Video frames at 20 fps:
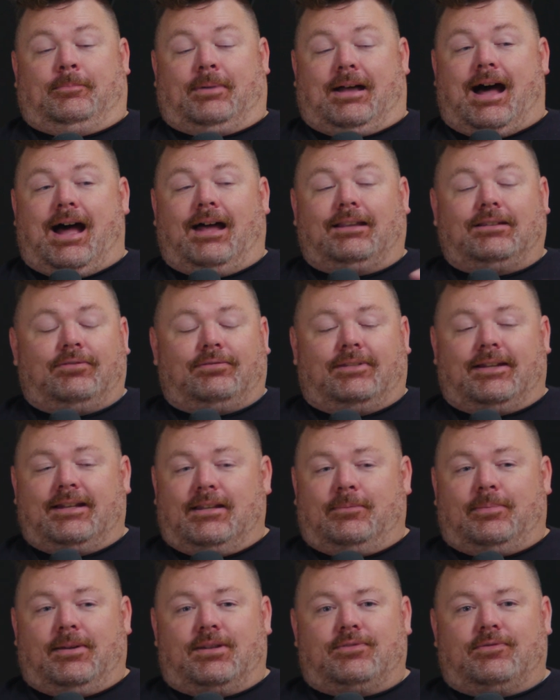But I love
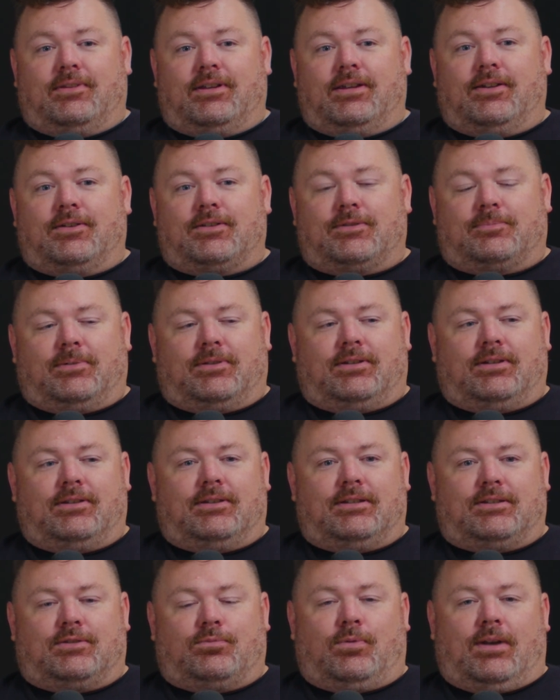landing page videos
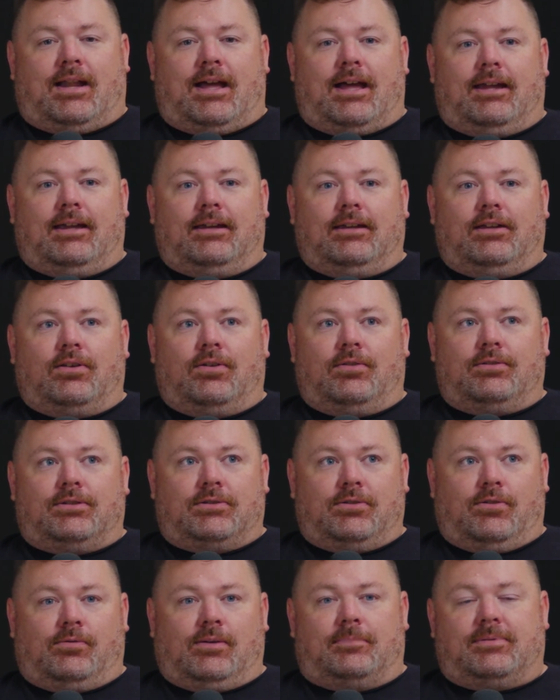because when I go
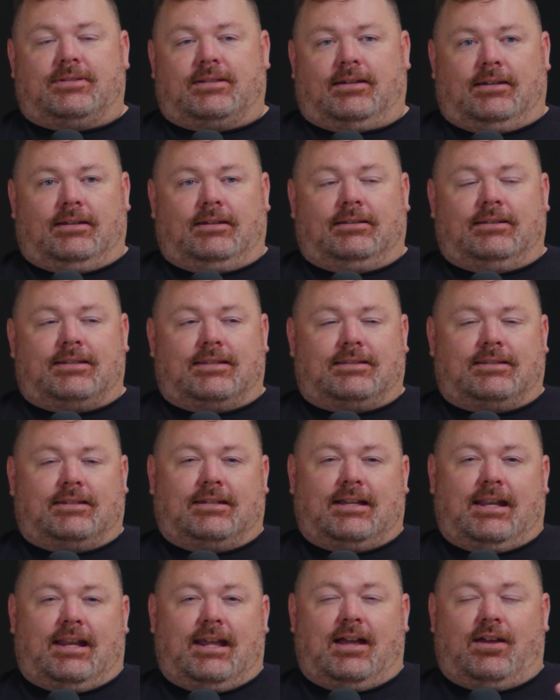to a website, and this is
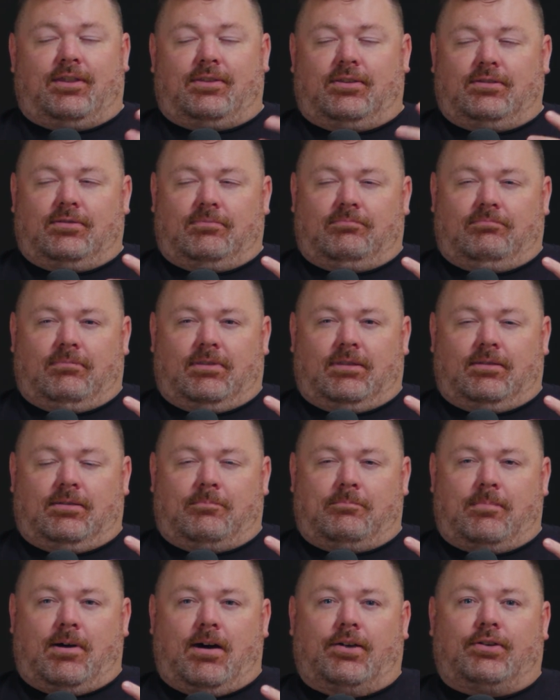kind of how the
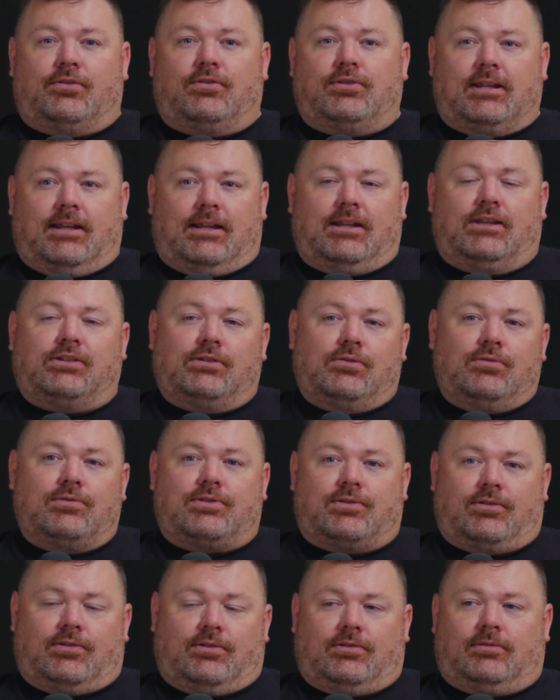modern day
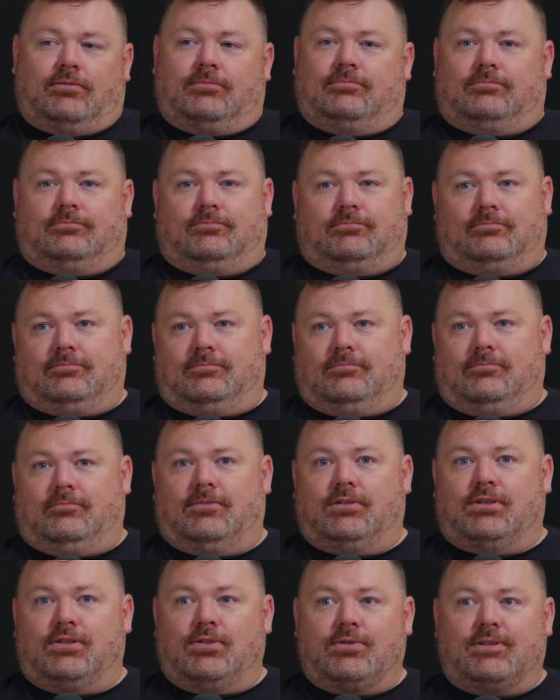user
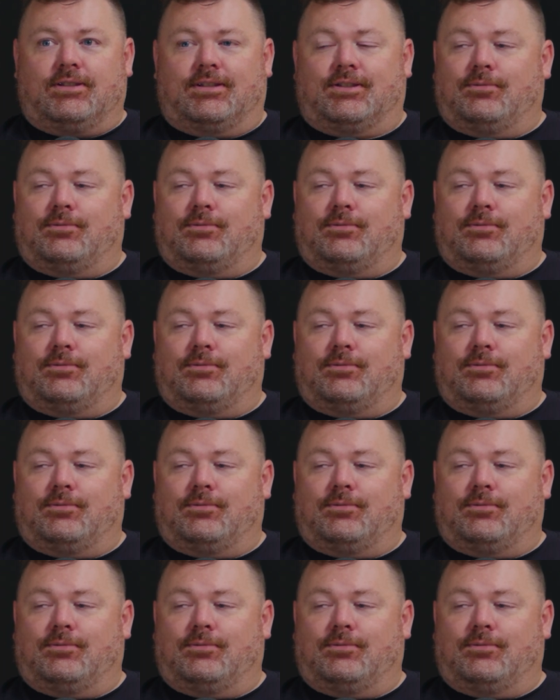uses